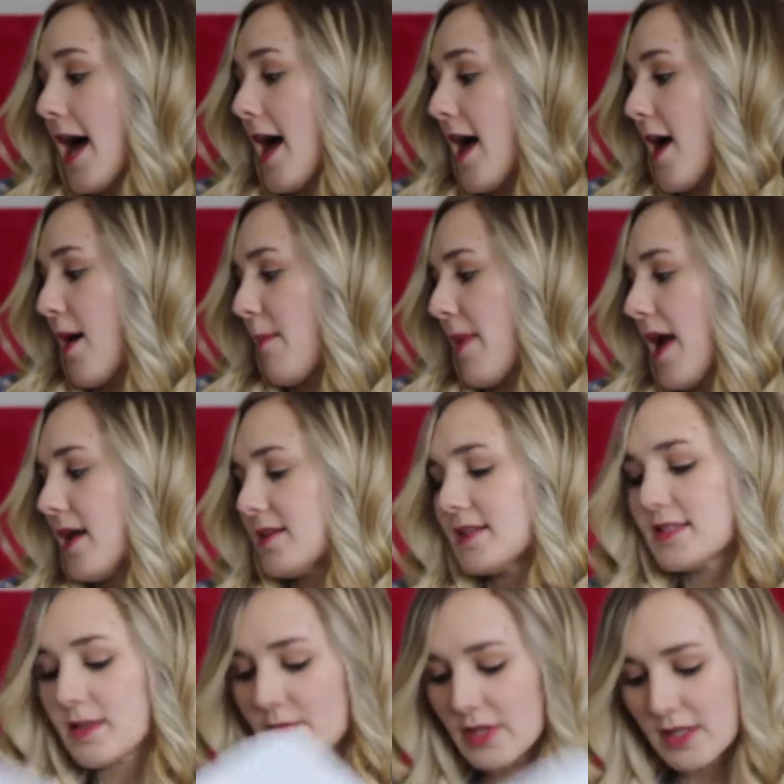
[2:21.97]
Um, and
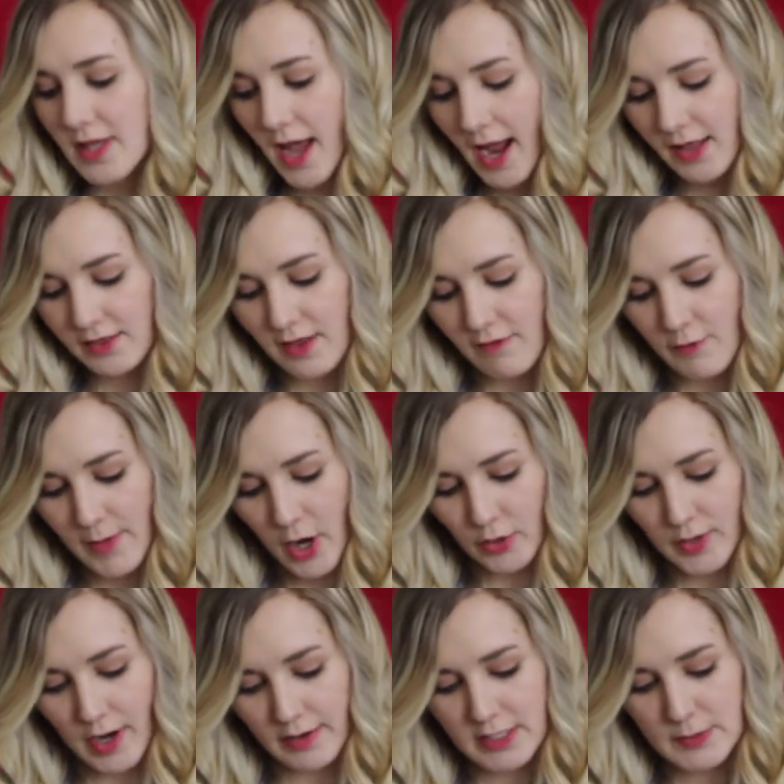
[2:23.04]
something that I love
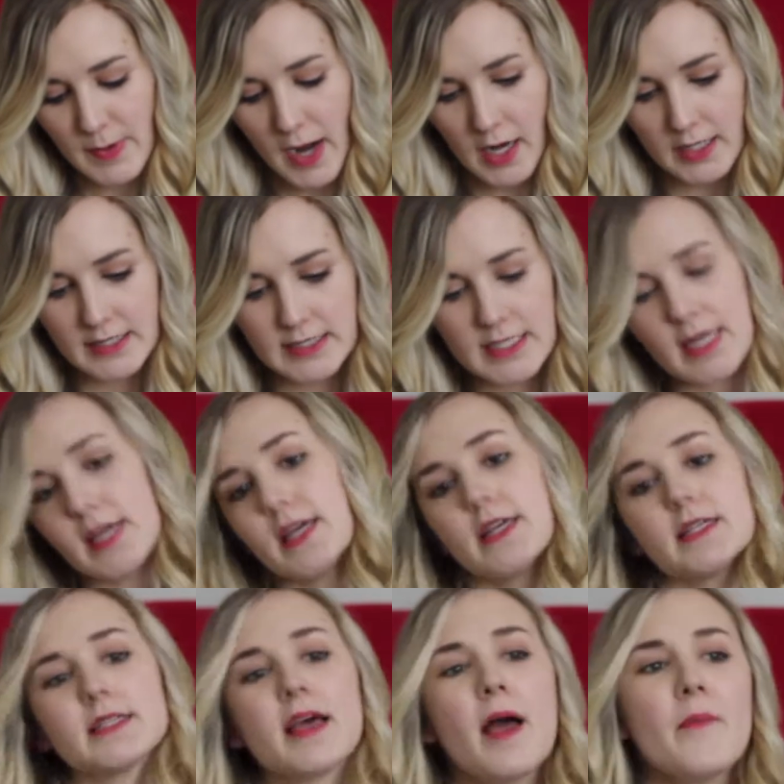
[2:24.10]
about Rocksbox
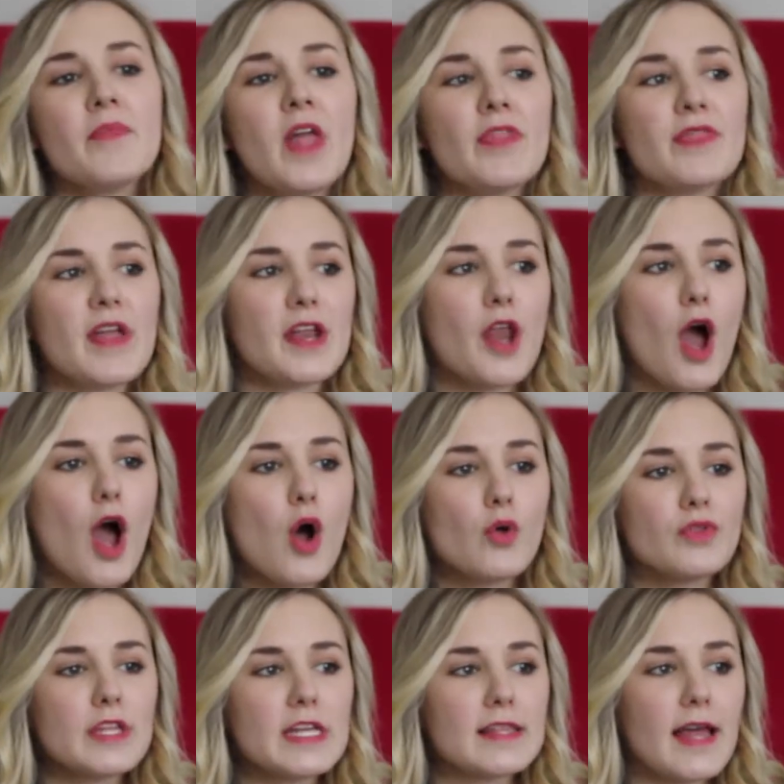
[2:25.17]
is they not
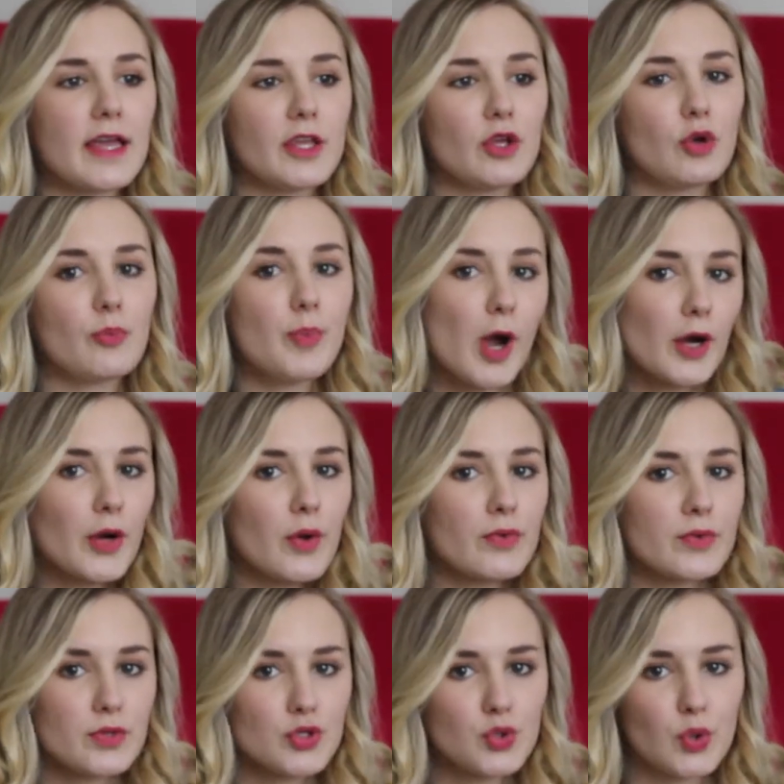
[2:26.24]
only let you
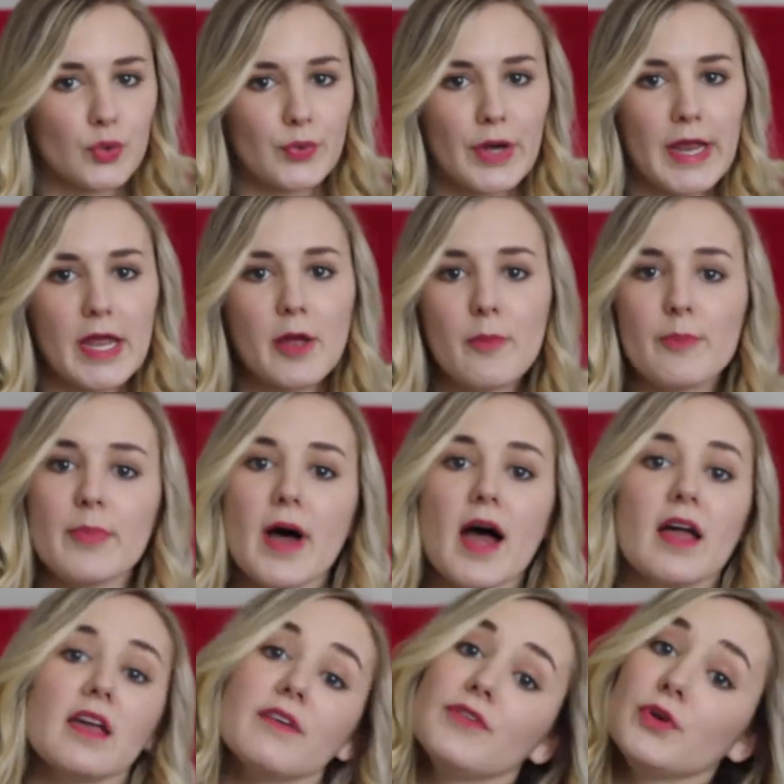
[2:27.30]
borrow the jewelry,
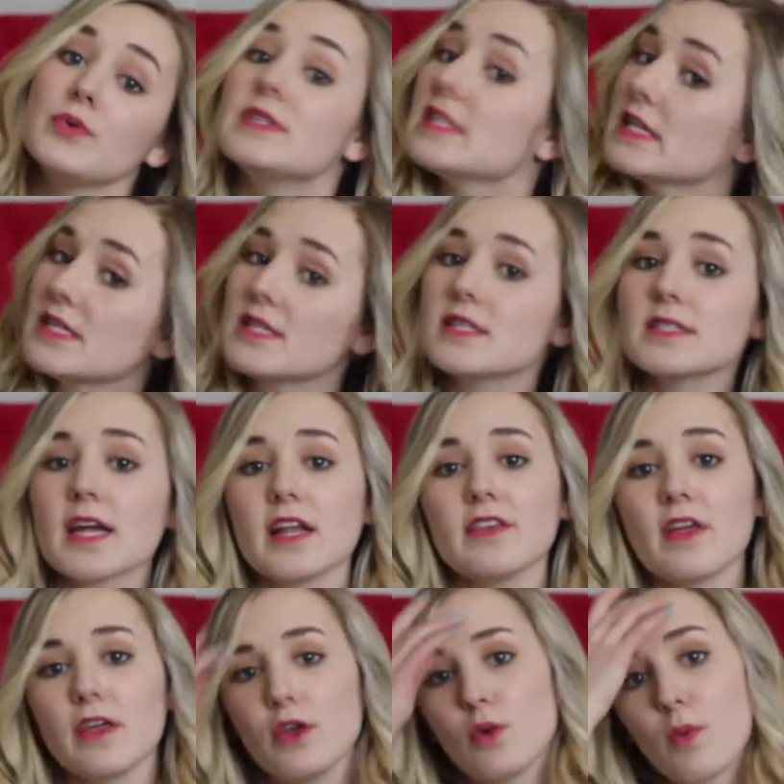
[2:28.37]
but if you did decide
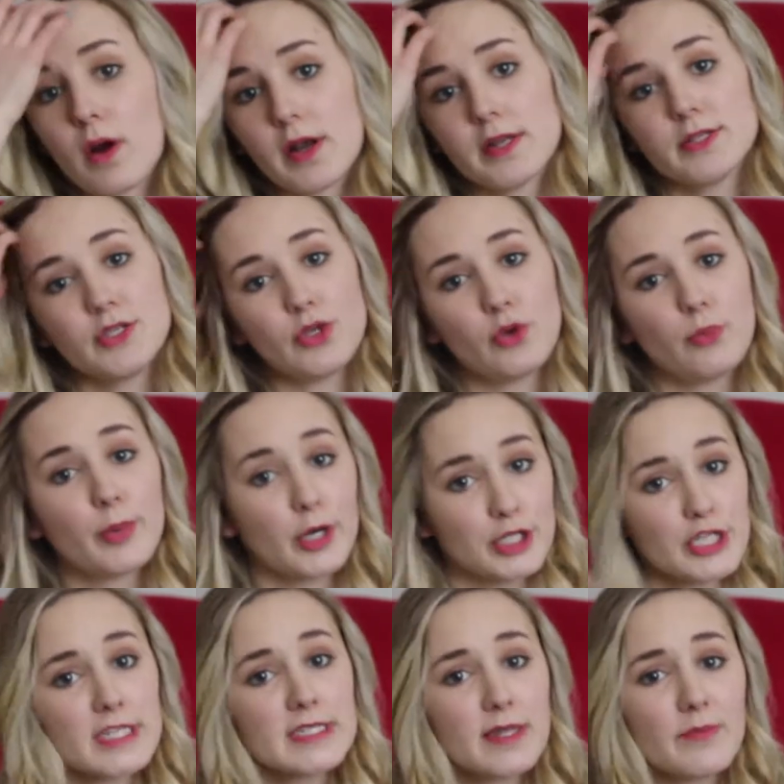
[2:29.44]
that you wanted to
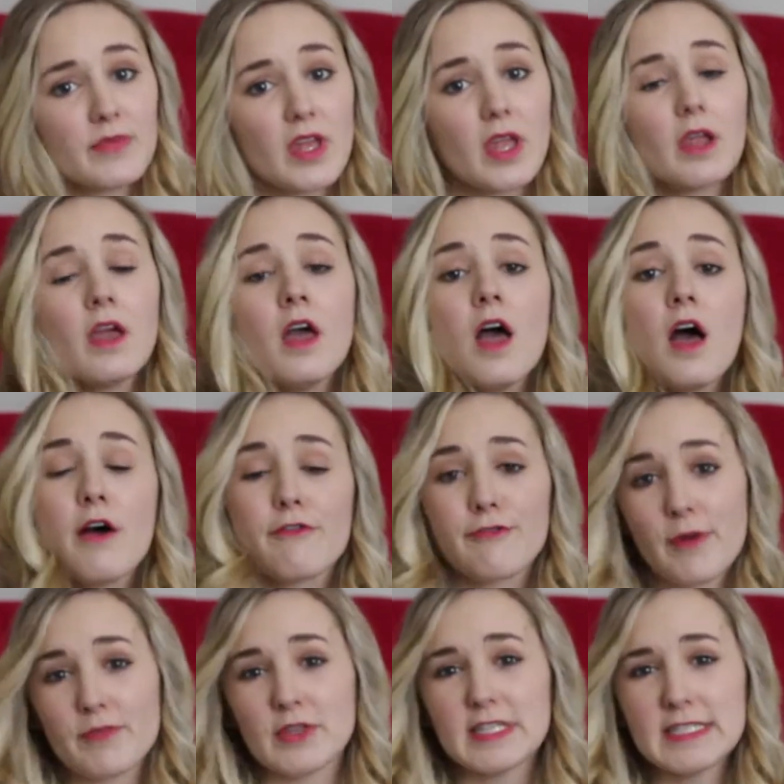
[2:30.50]
purchase something
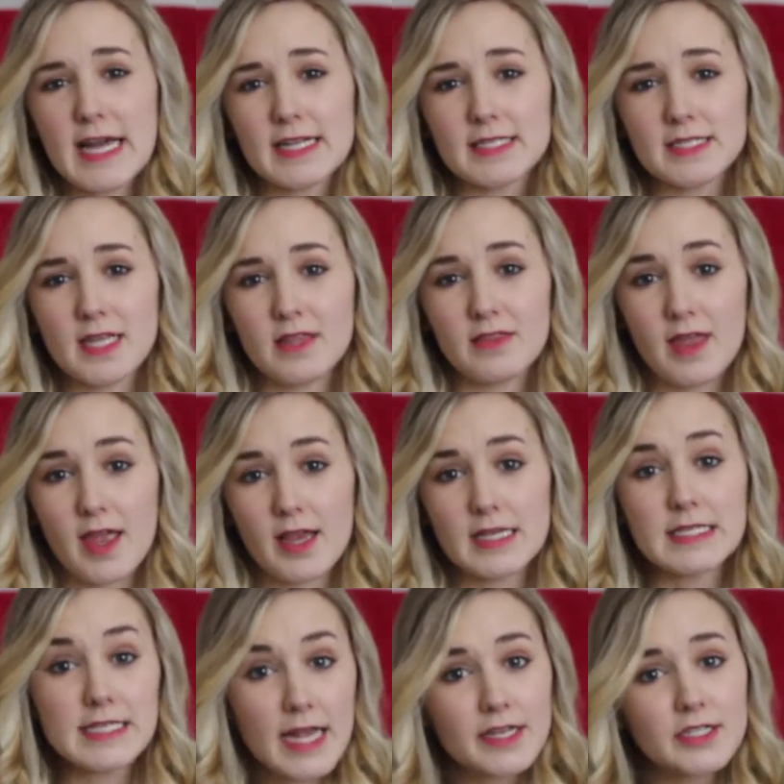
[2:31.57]
from the sets that they
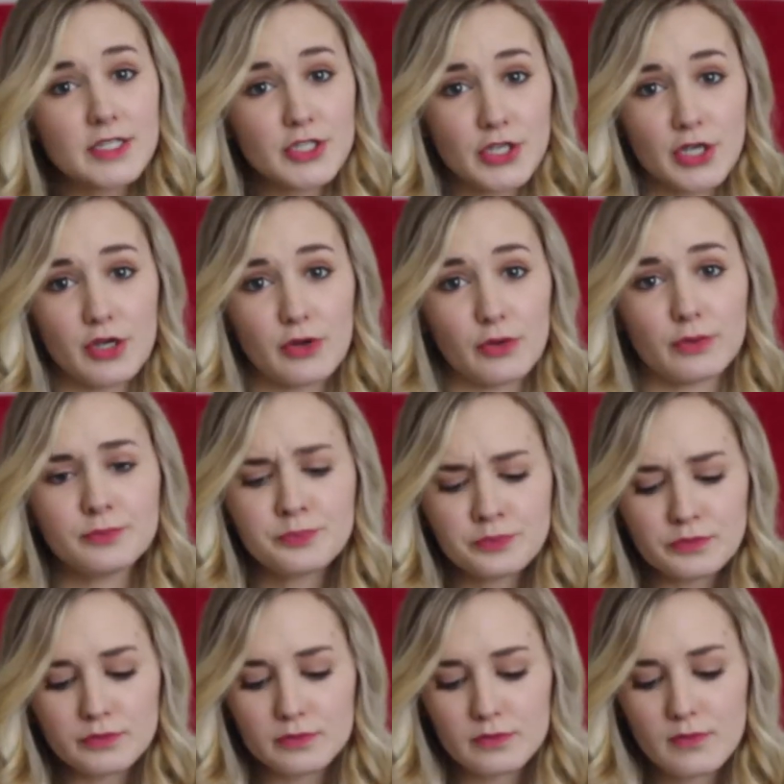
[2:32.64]
send to you,
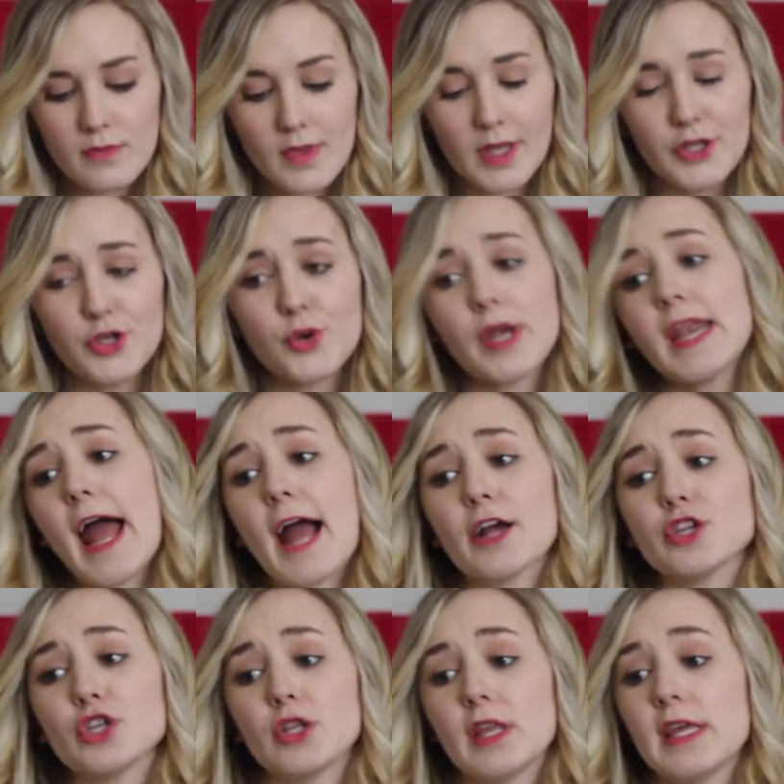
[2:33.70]
you can
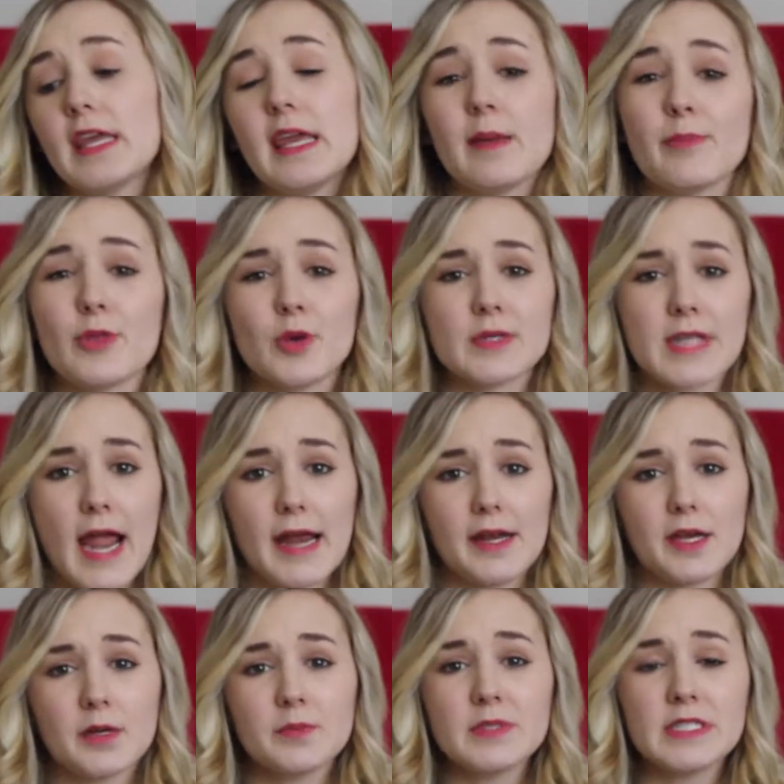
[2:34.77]
actually keep those
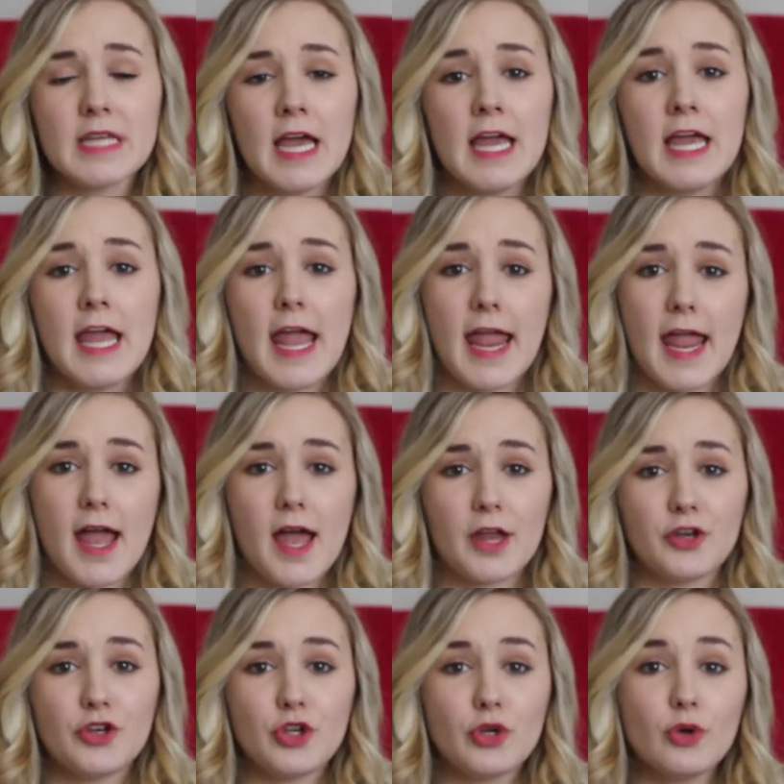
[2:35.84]
items
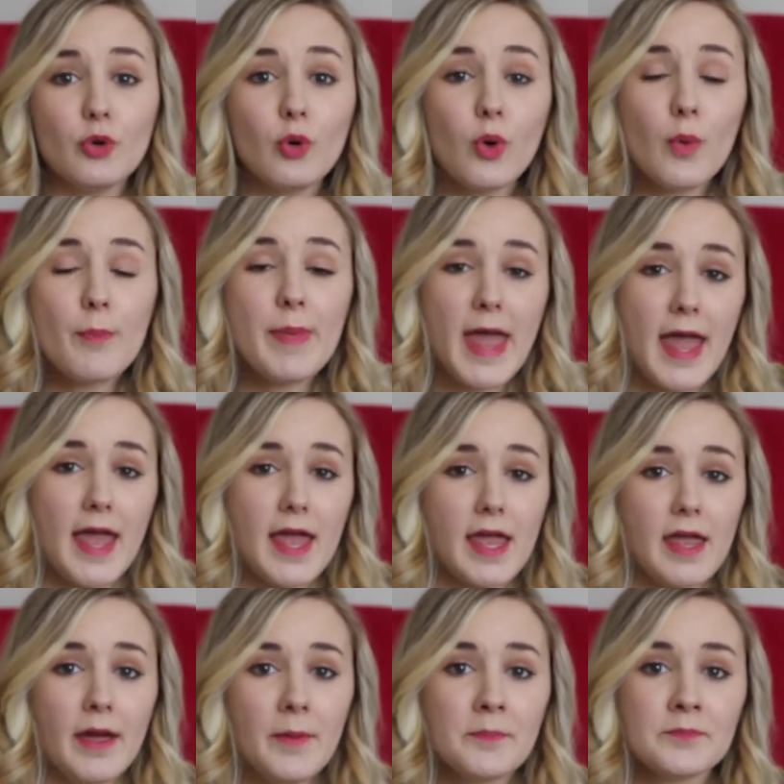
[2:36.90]
and you
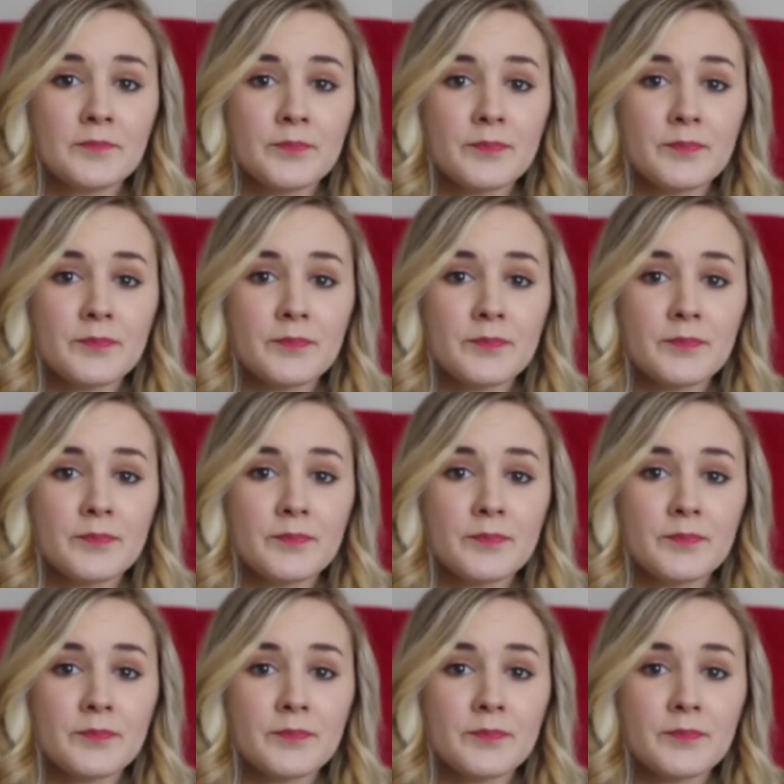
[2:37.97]
pay